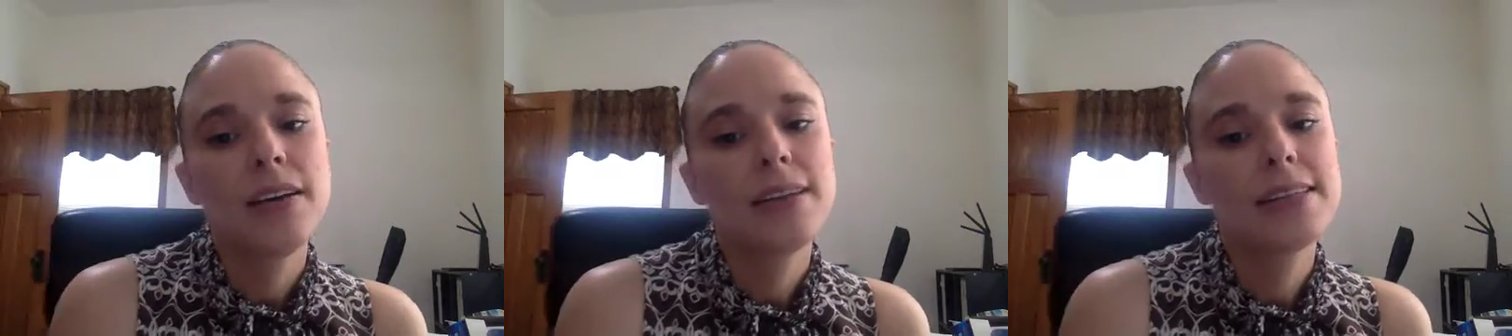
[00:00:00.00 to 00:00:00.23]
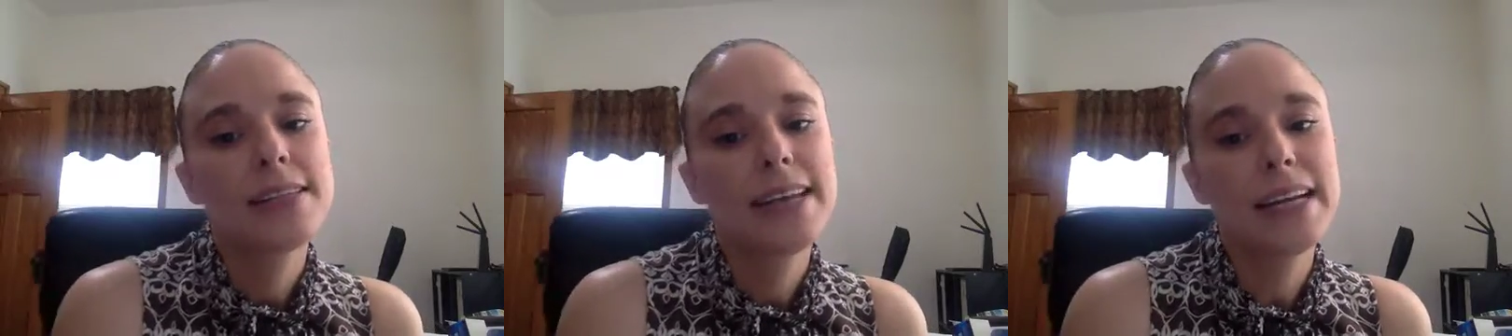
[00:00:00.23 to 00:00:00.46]

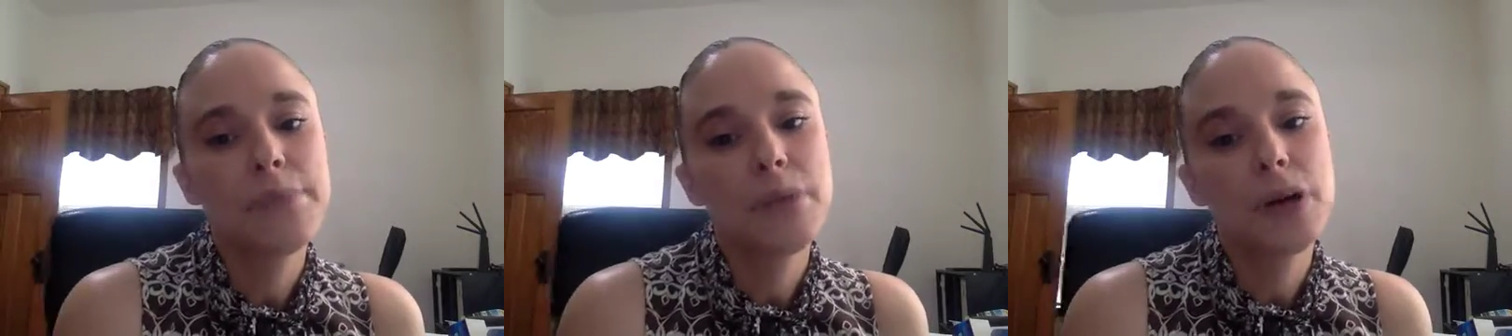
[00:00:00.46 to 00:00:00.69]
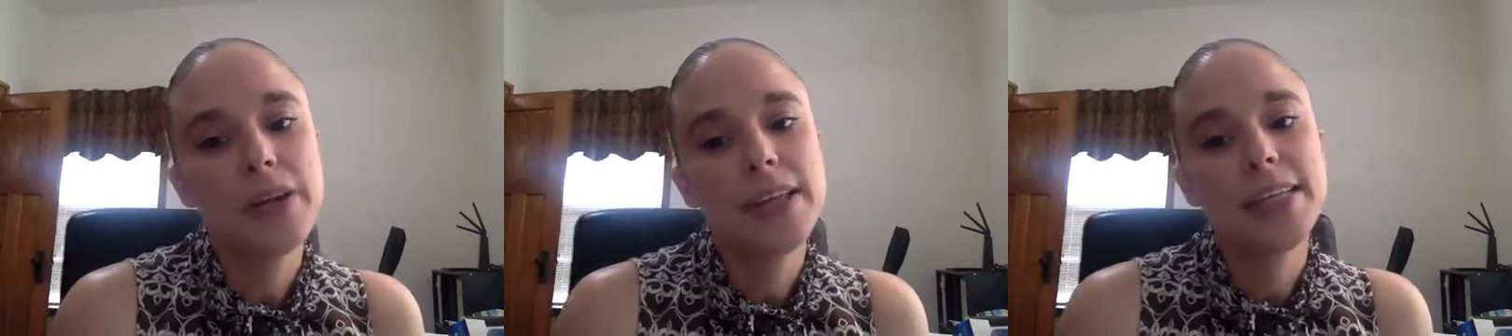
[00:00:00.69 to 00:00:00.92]
The second
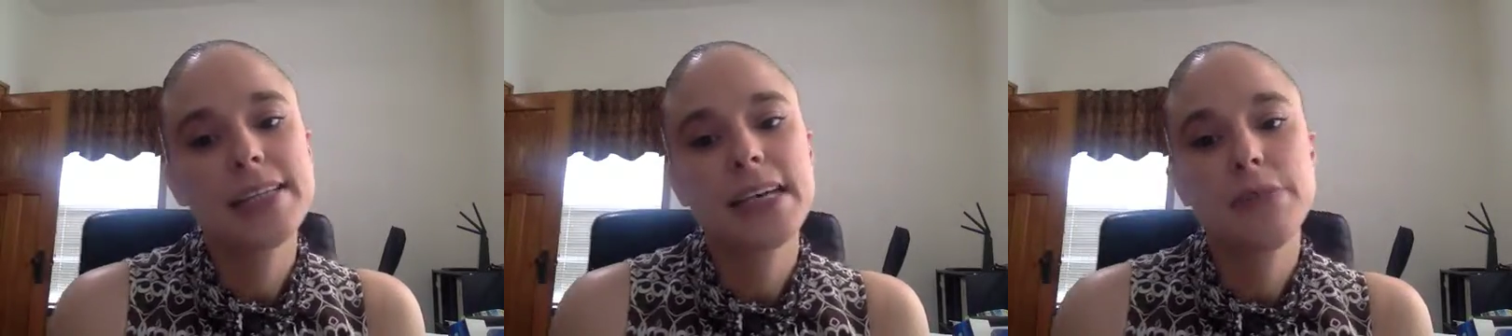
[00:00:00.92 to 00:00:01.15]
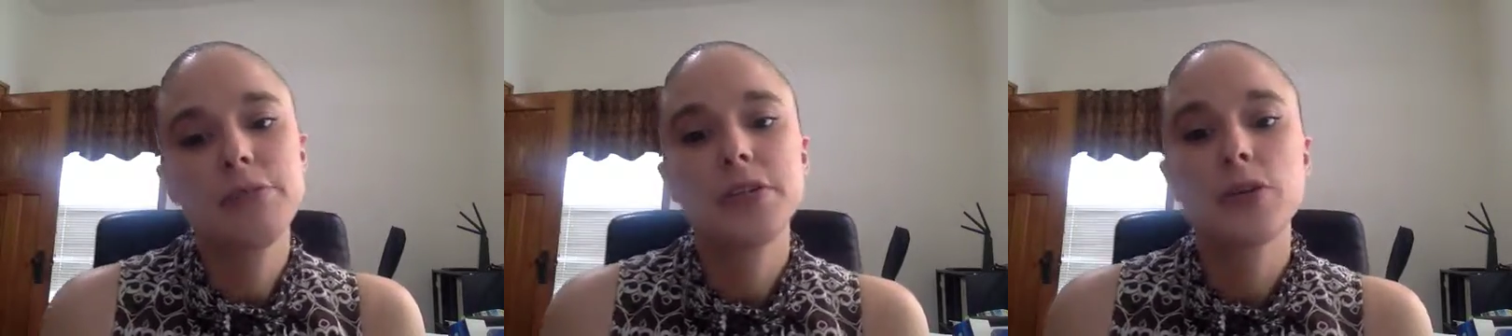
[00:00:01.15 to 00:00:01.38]
part of the
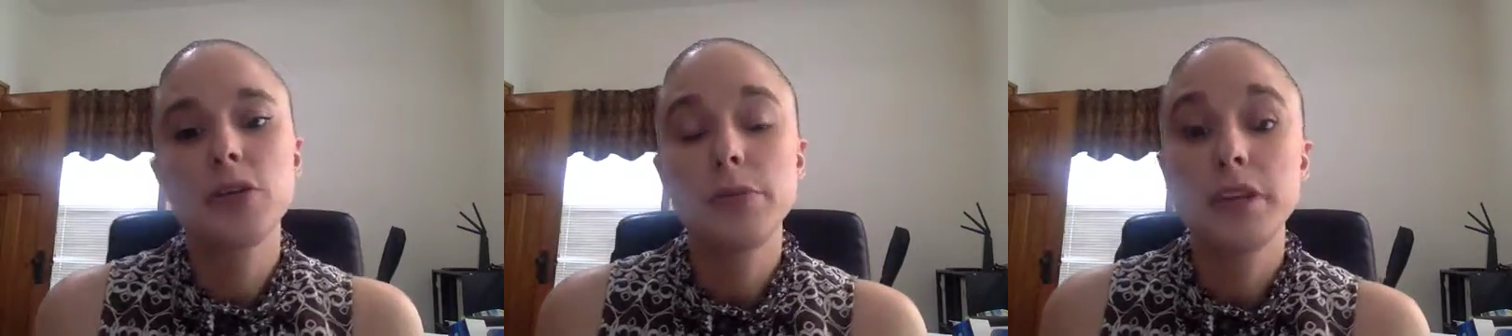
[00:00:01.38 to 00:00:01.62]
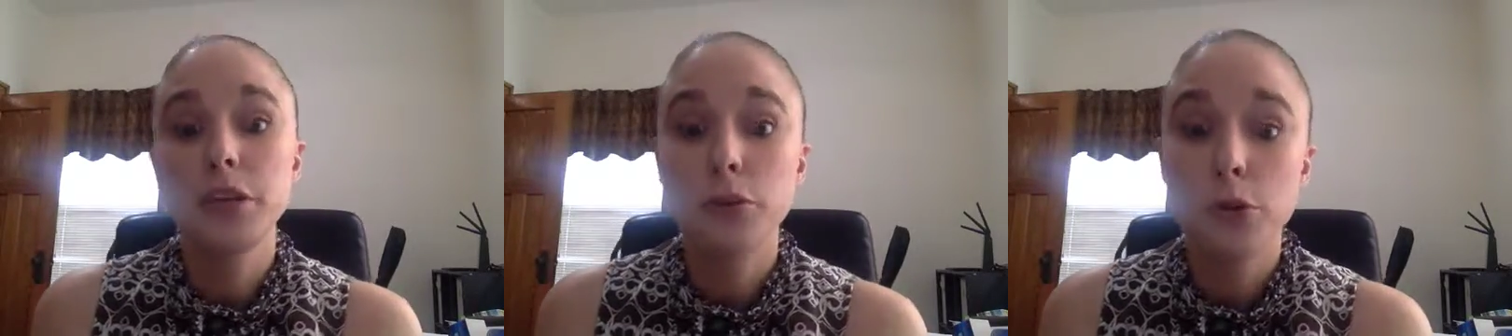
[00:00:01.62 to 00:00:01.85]
assignment is going
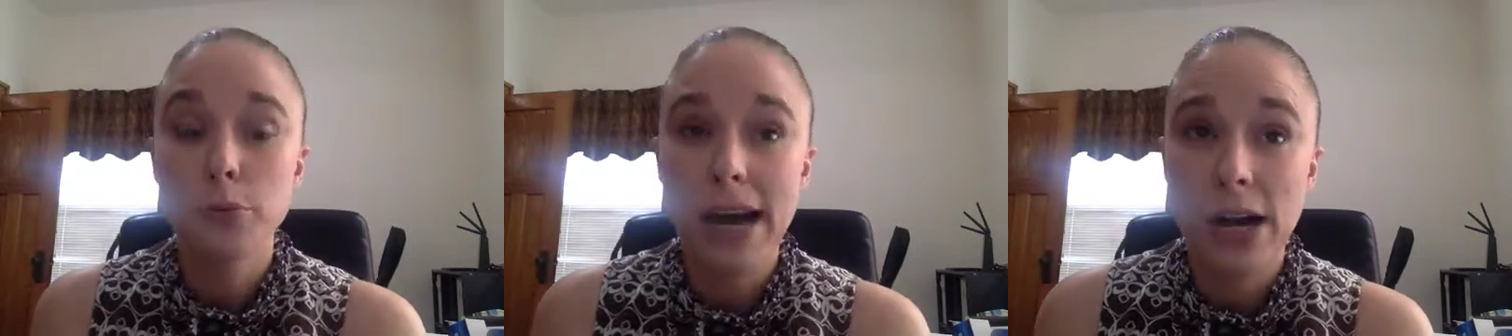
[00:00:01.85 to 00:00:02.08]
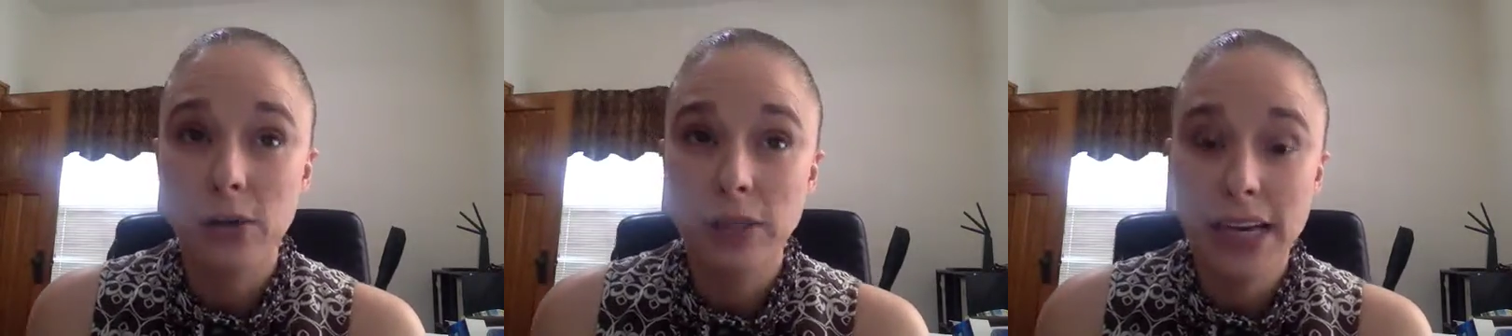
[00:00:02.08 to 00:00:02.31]
to be the group
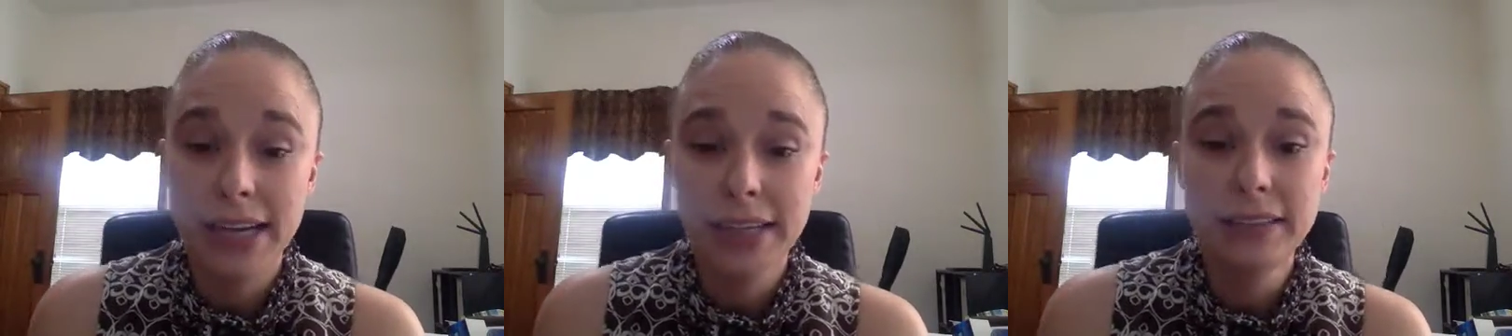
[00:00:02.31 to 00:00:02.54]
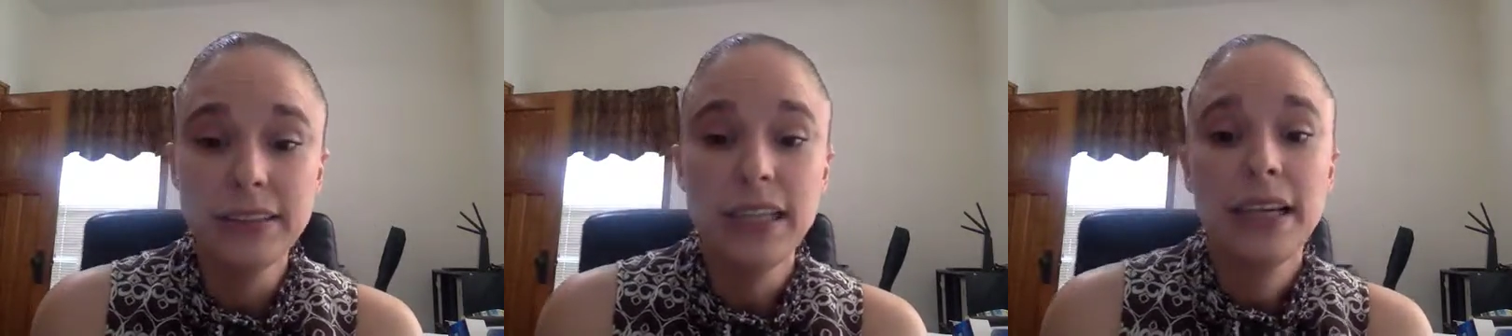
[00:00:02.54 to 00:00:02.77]

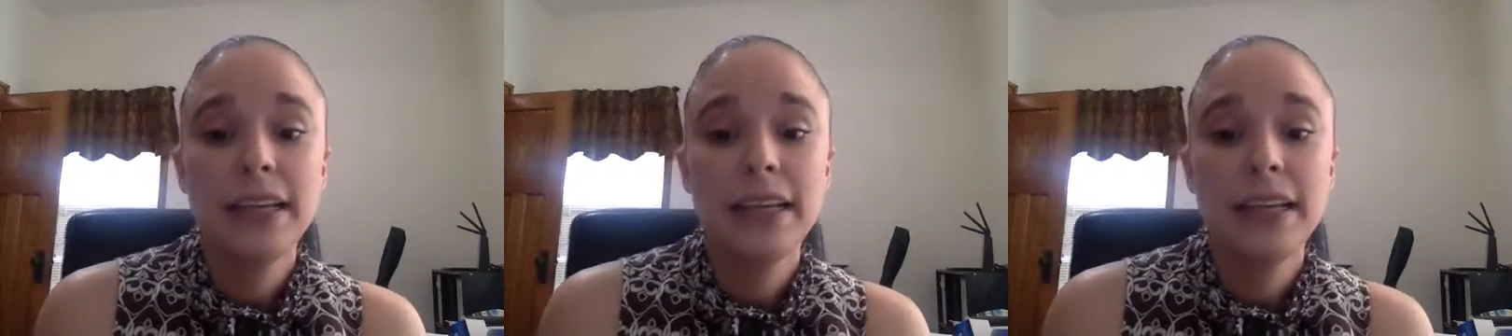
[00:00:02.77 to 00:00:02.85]
outline.